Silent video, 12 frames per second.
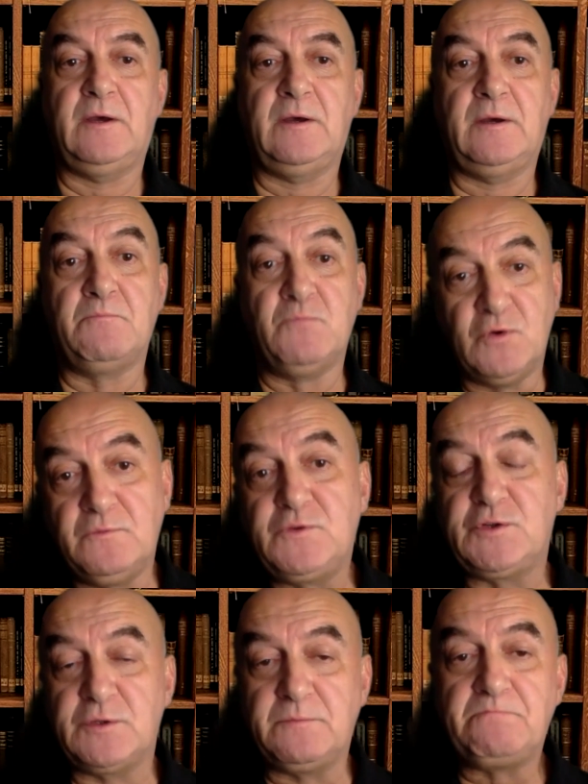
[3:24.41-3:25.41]

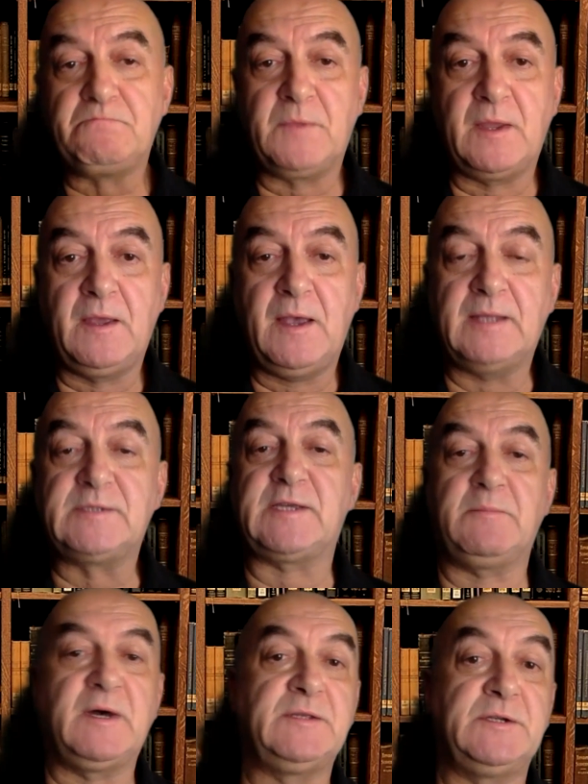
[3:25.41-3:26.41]
moves, and
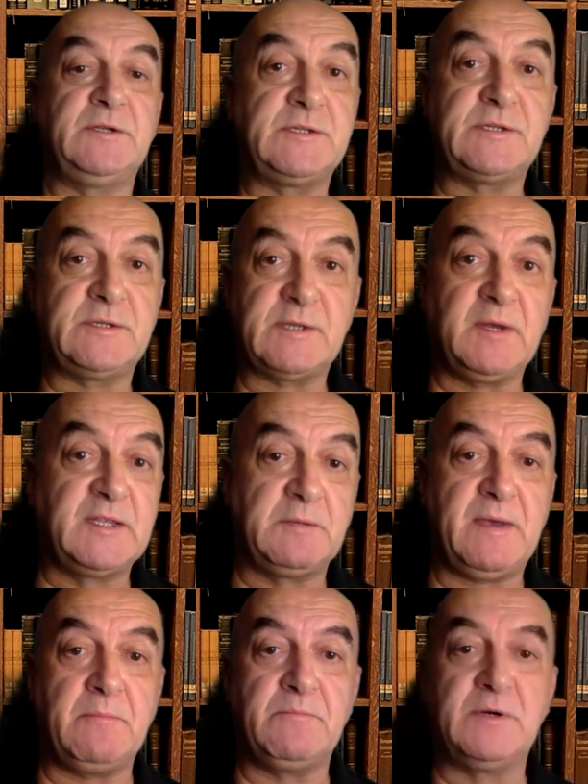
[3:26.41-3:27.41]
some other
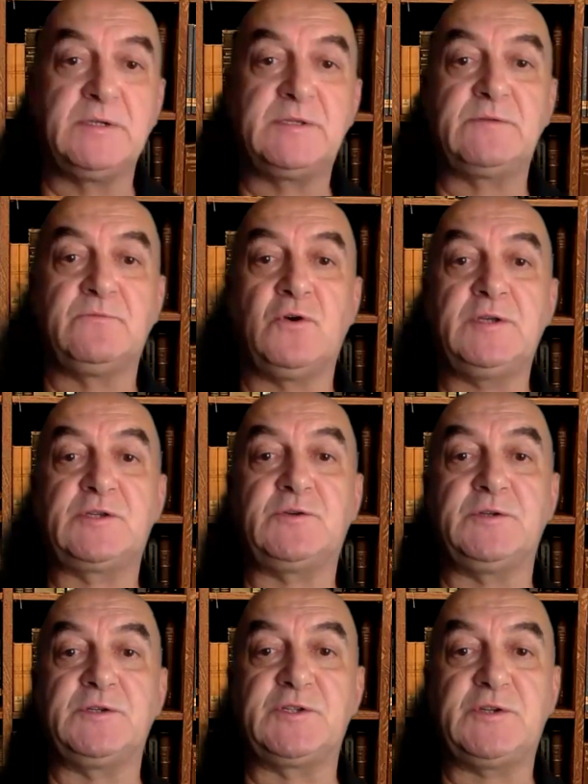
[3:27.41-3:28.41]
members voice
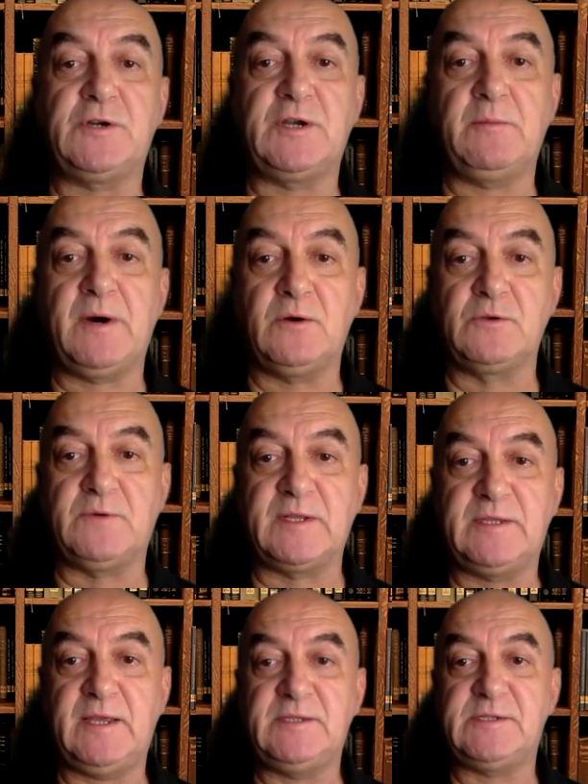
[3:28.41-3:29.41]
concern about
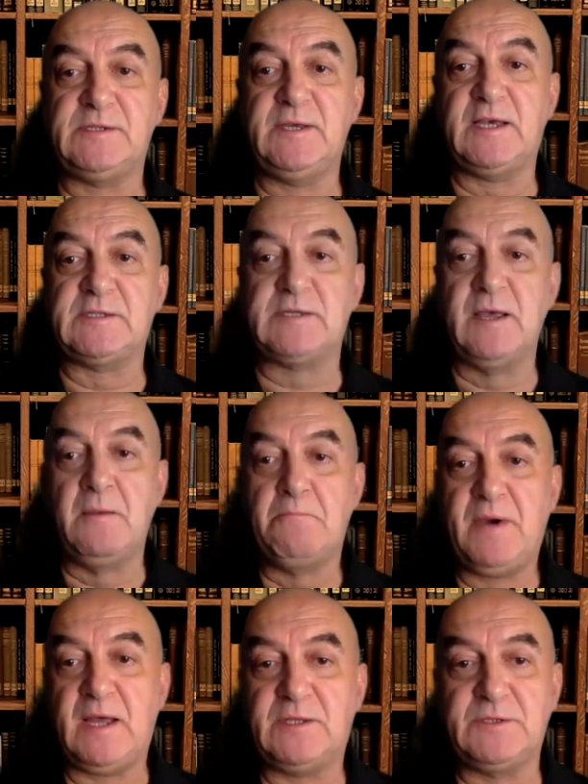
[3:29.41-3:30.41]
what they see as
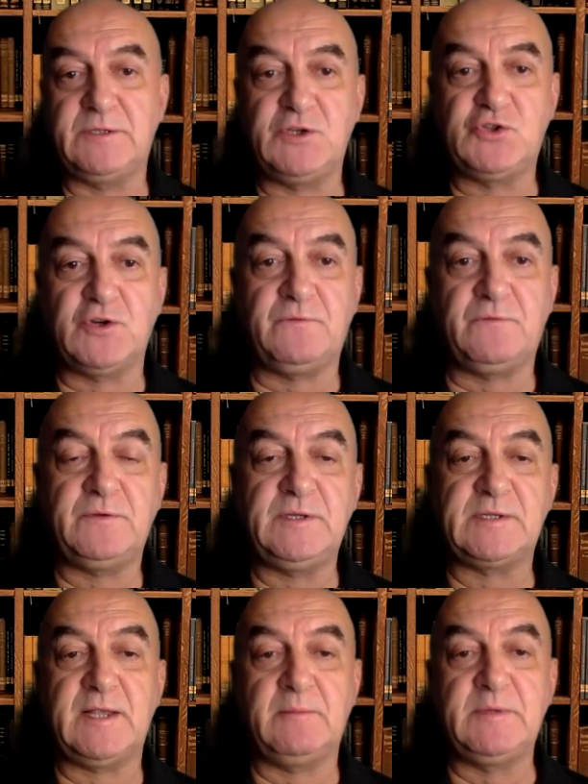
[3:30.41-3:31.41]
patronage of
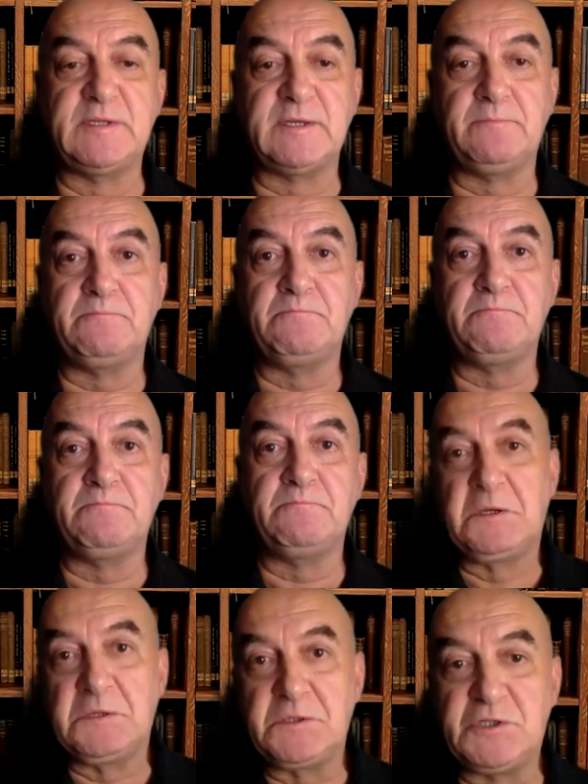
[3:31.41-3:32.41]
Islamism,
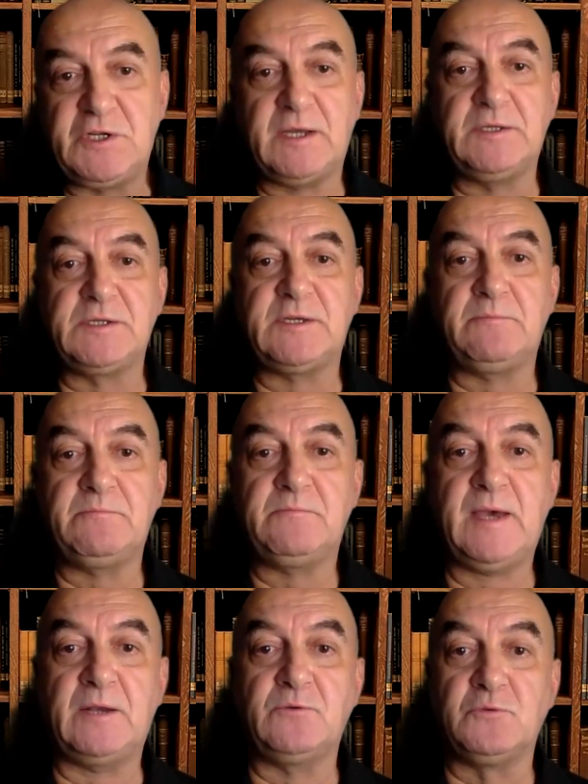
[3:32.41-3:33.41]
jihadism,
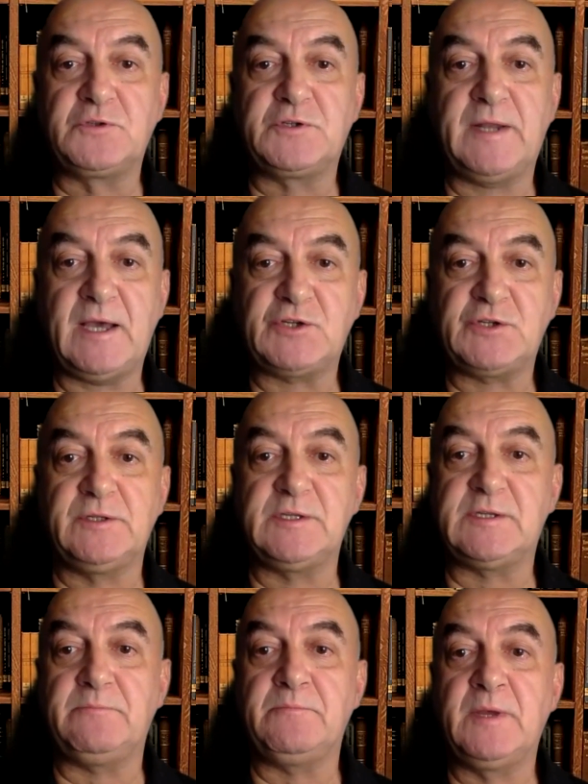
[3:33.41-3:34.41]
and
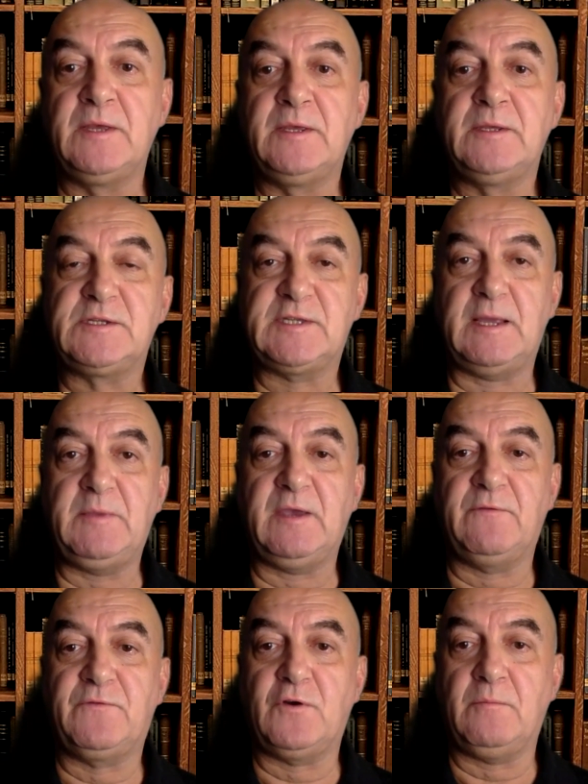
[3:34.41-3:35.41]
ultranationalism stemming
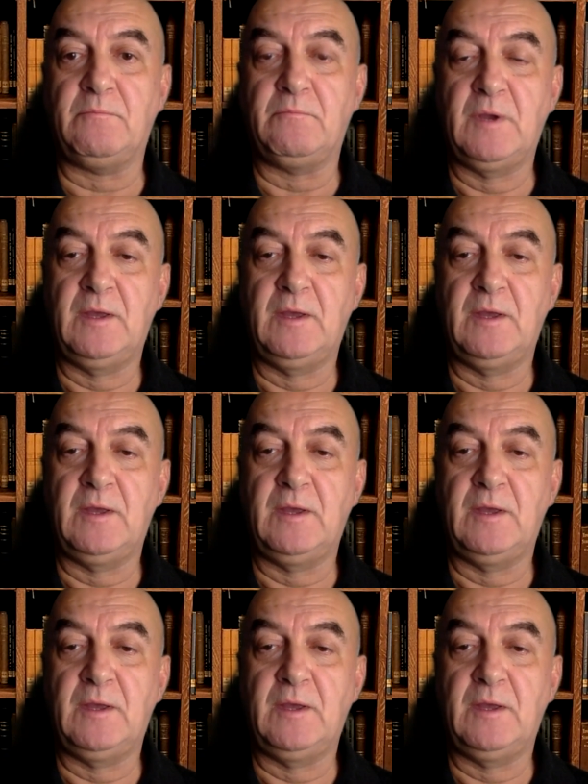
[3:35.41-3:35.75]
from